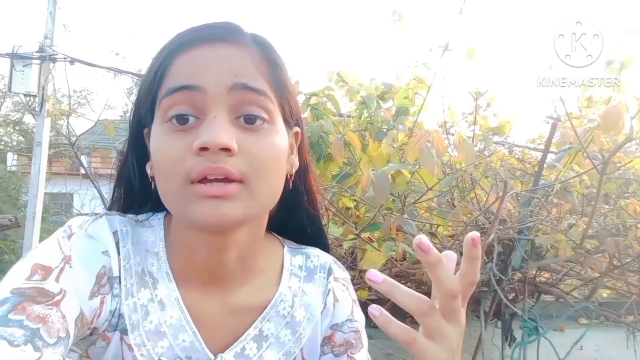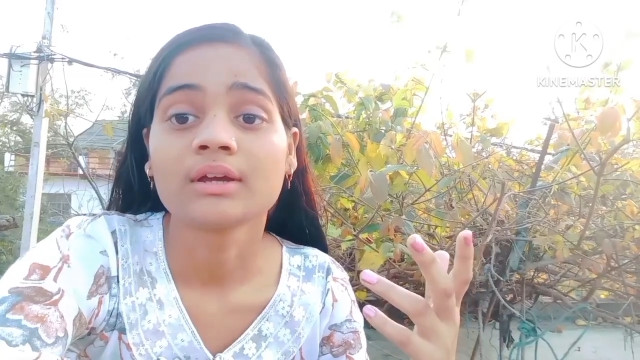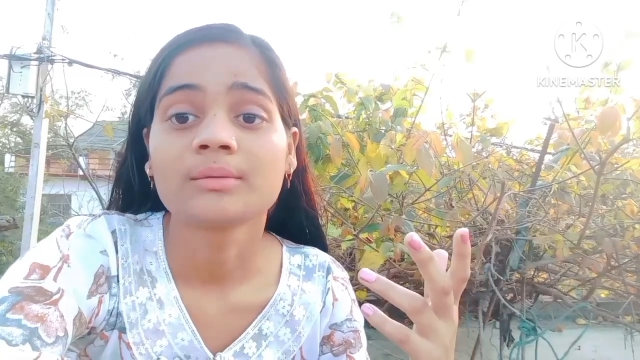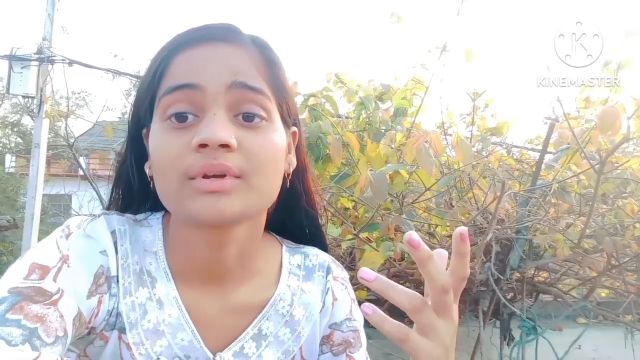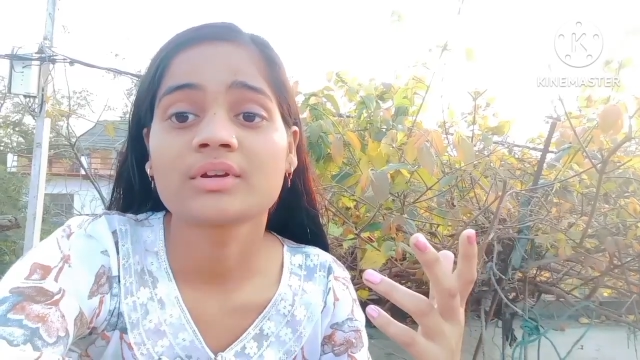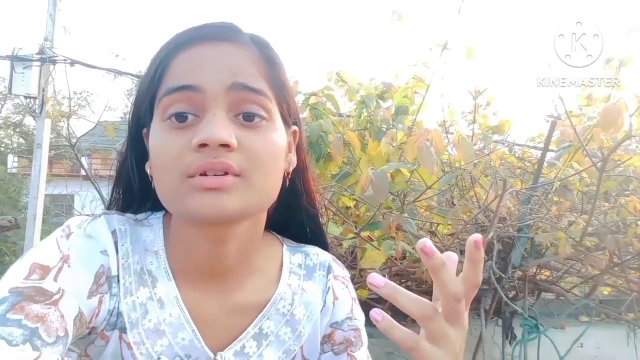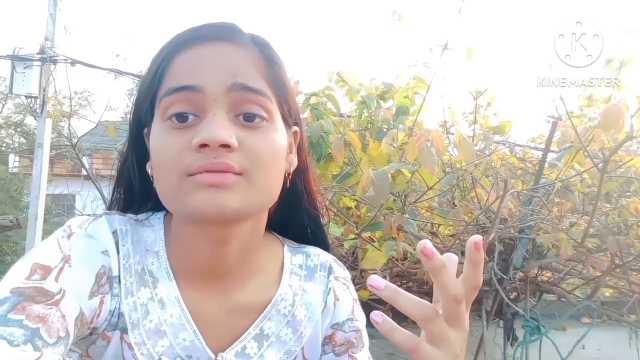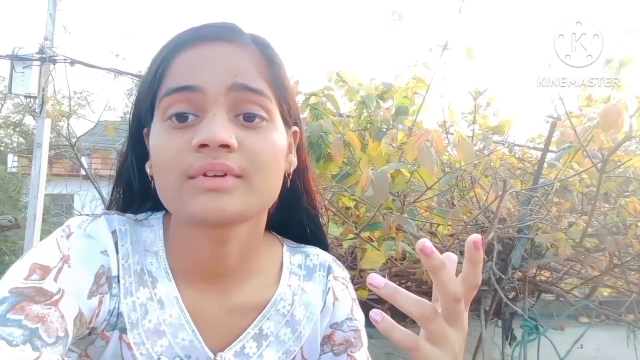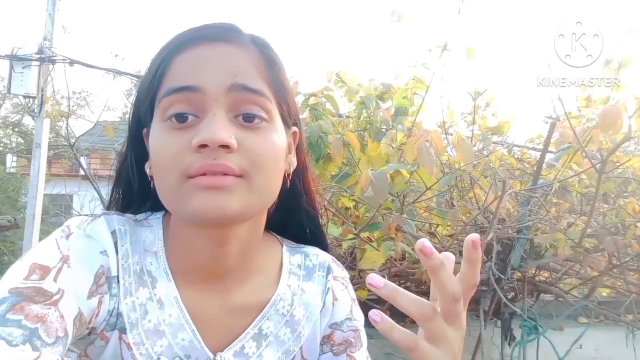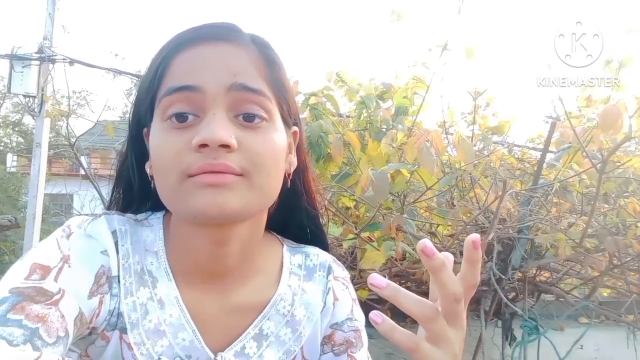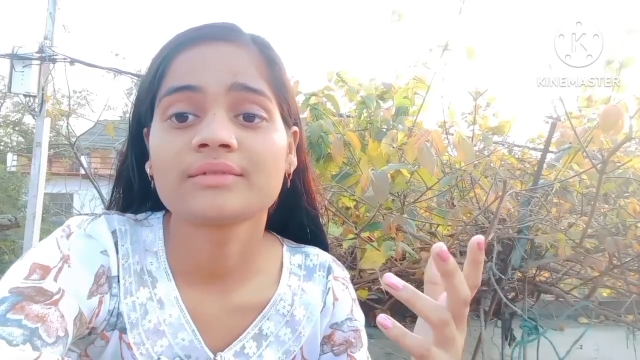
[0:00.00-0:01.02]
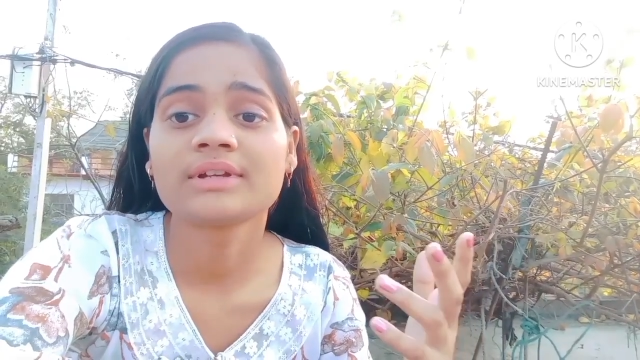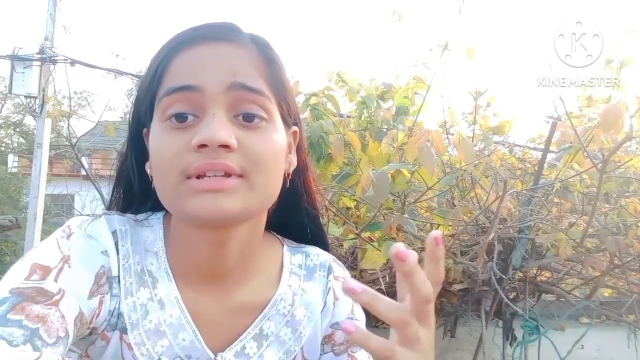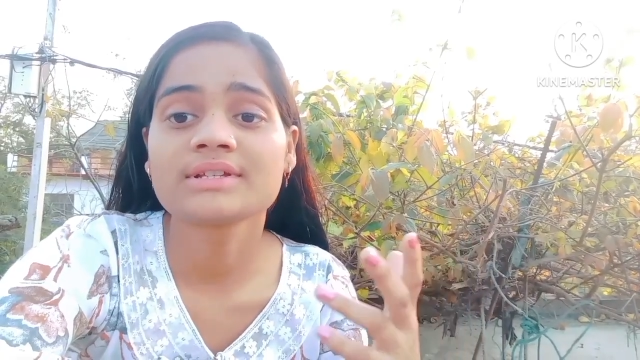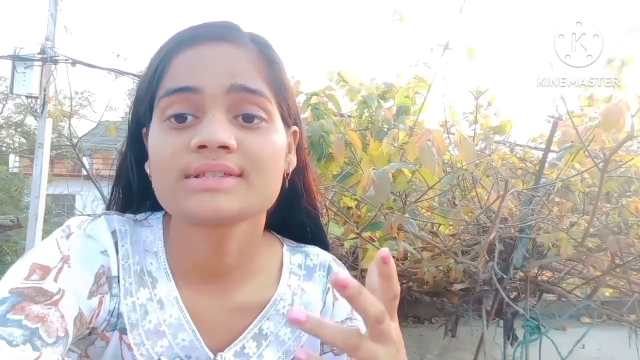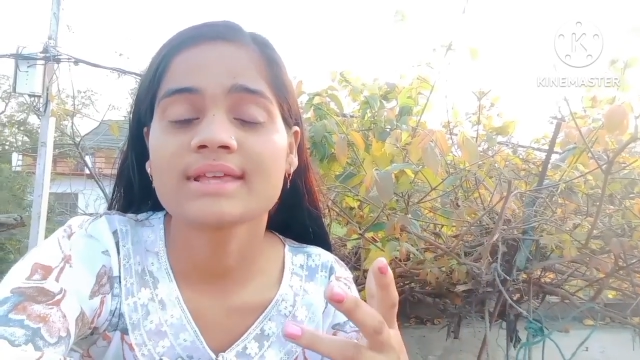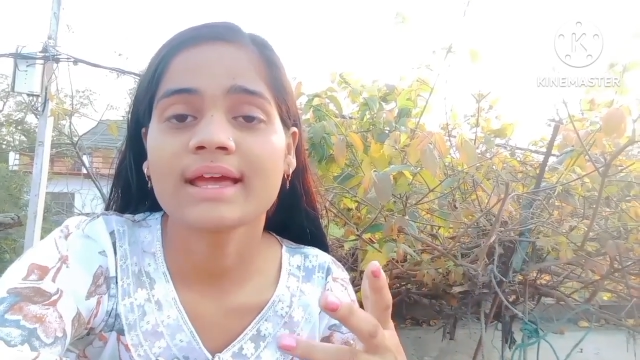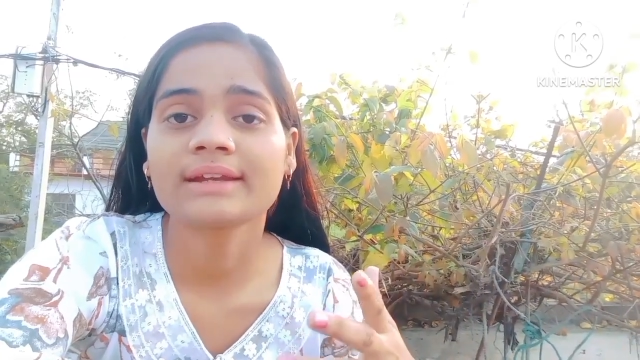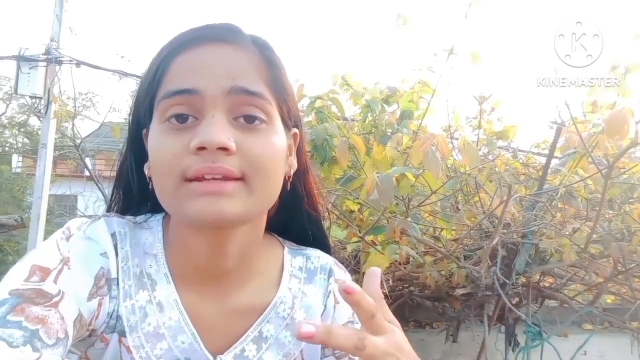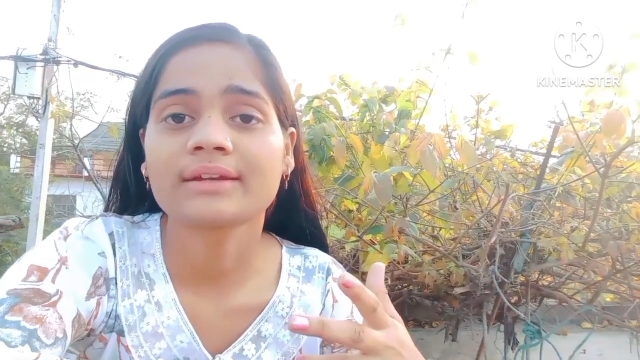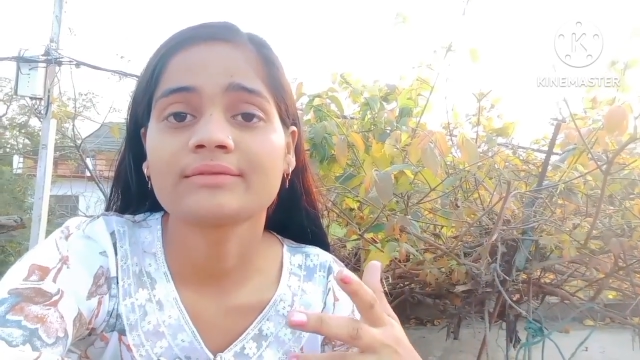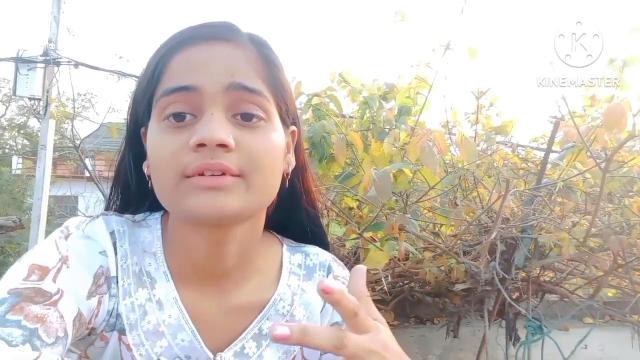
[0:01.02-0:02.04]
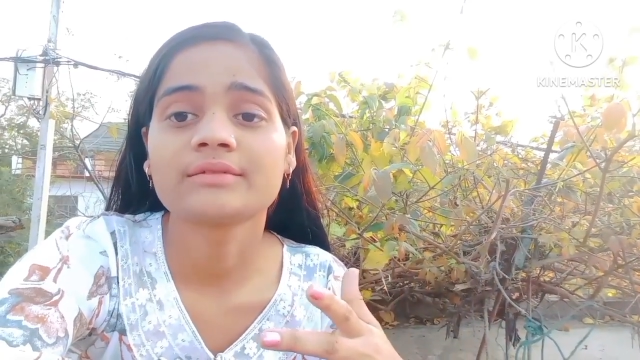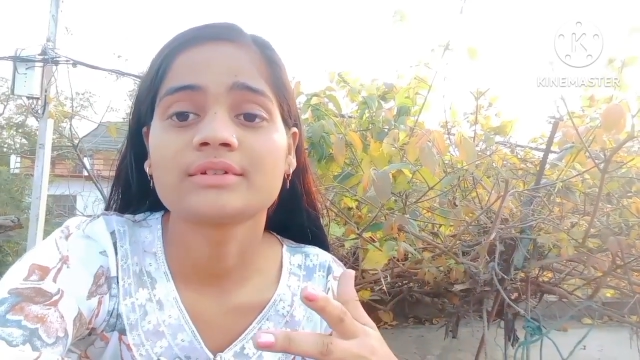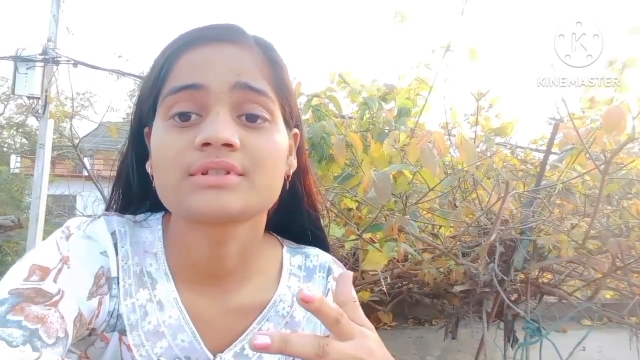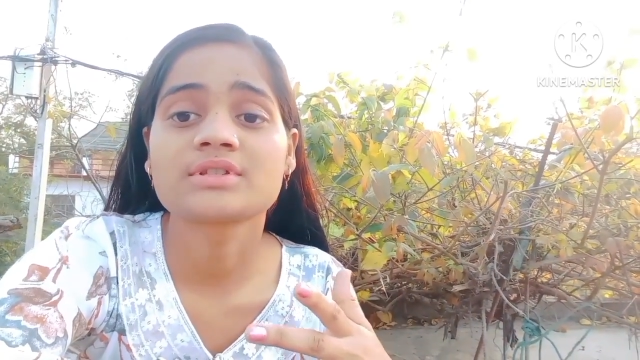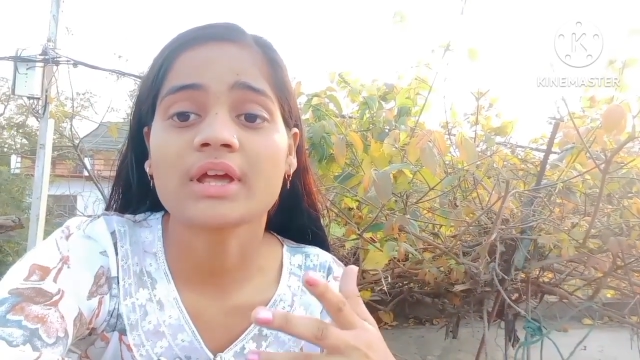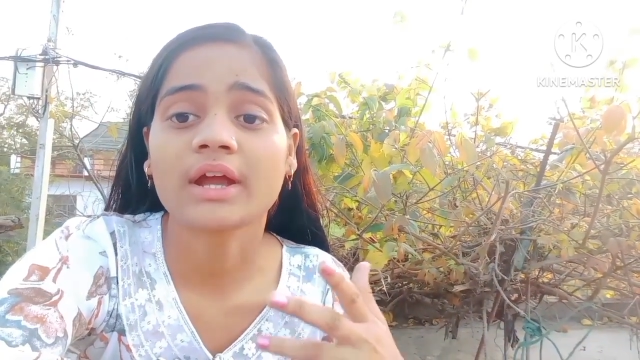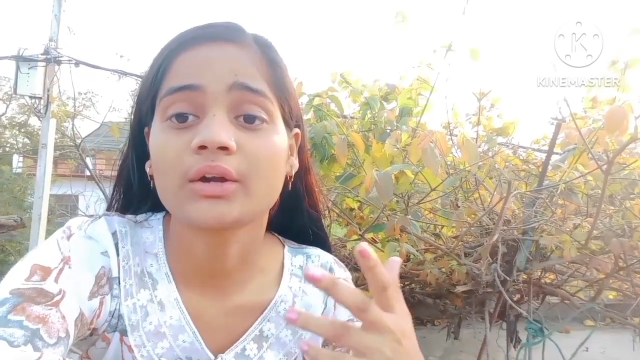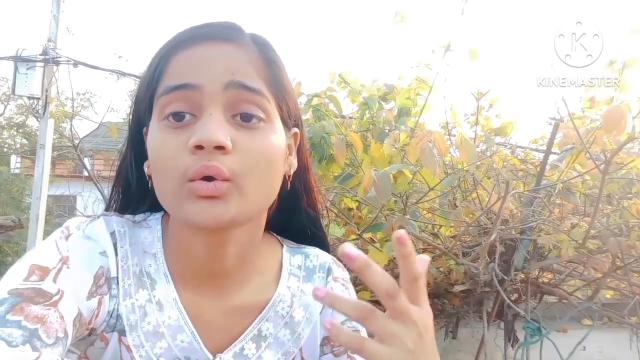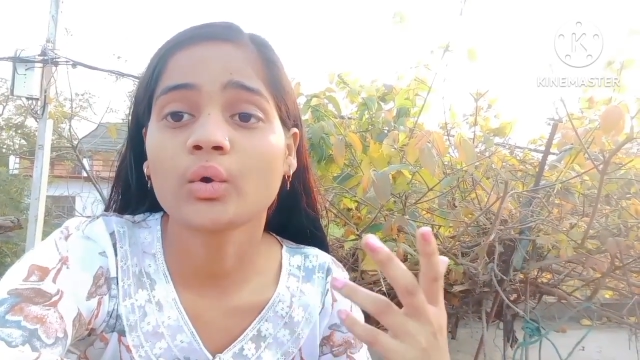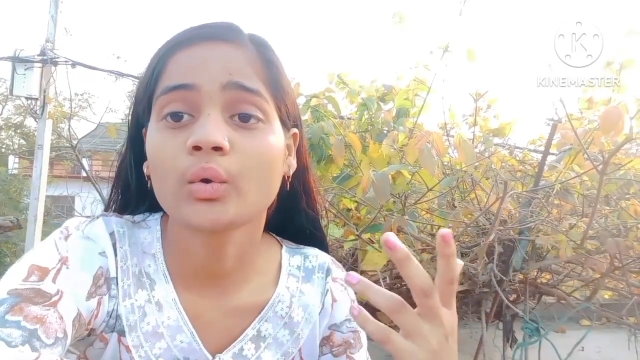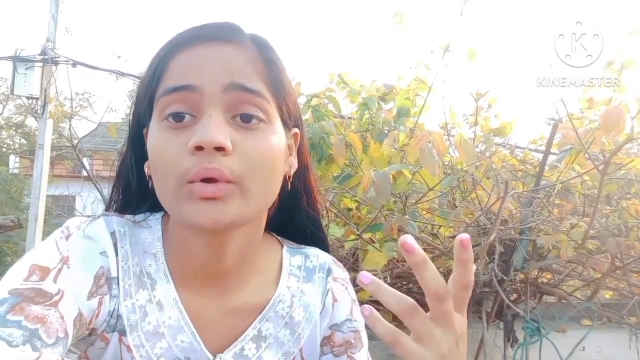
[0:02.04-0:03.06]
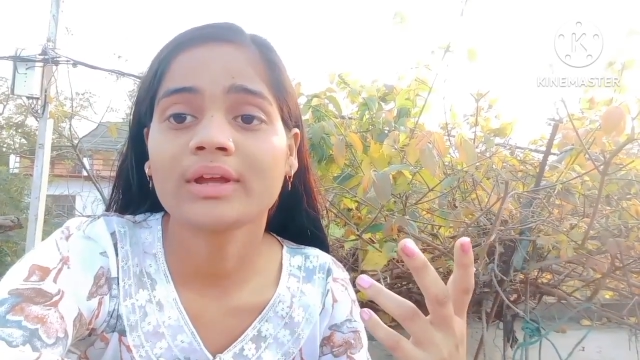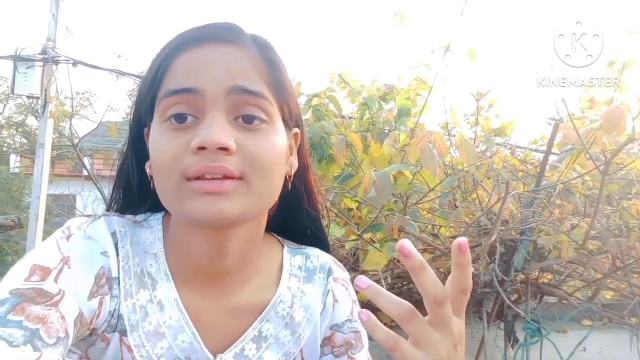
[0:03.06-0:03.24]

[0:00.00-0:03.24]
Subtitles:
Because when we listen and we will shadowing,